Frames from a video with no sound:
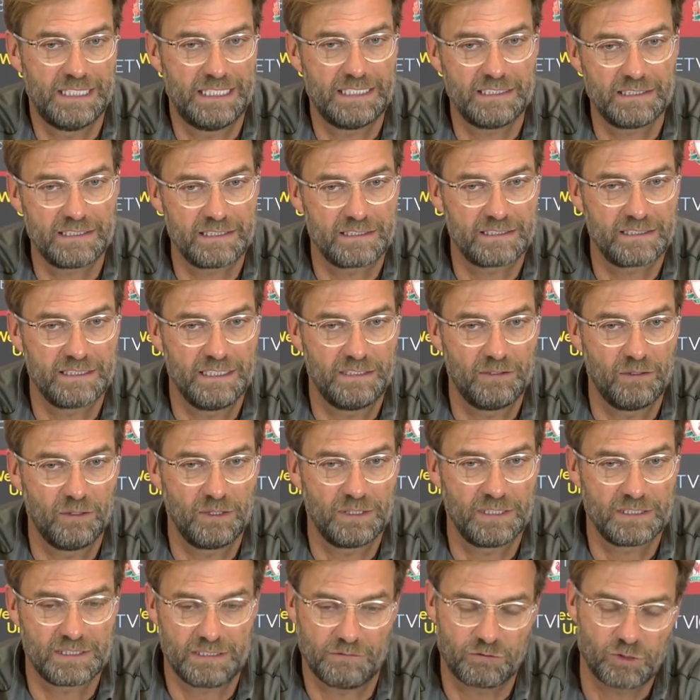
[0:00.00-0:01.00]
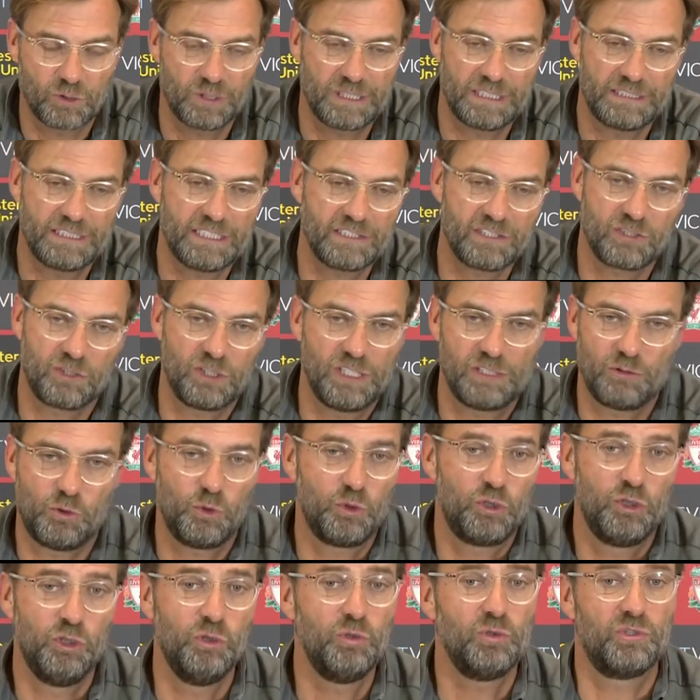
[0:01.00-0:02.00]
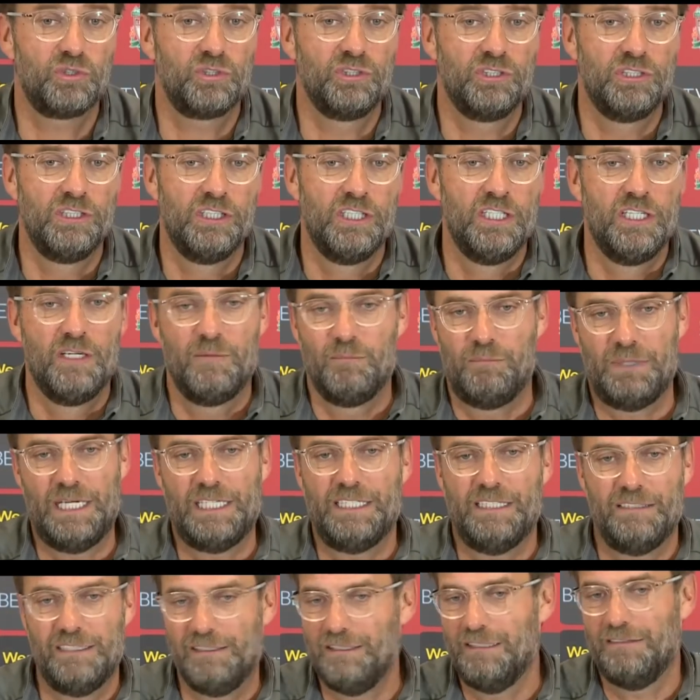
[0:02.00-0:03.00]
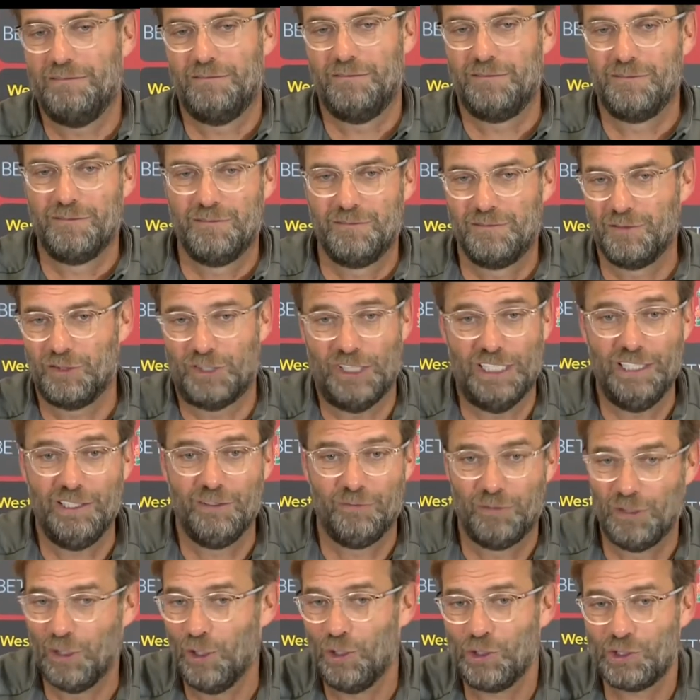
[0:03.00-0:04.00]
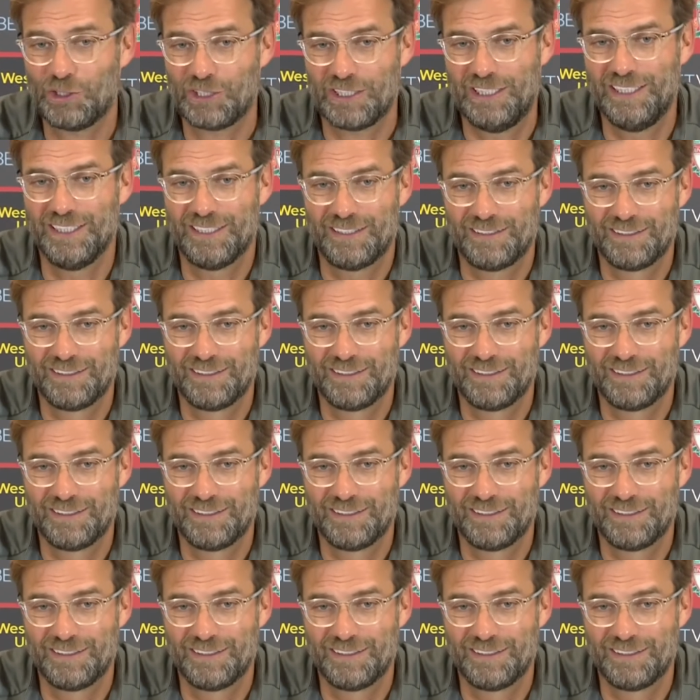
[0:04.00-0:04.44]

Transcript: chances and all that stuff. So that, that's good news. But uh, still, we lost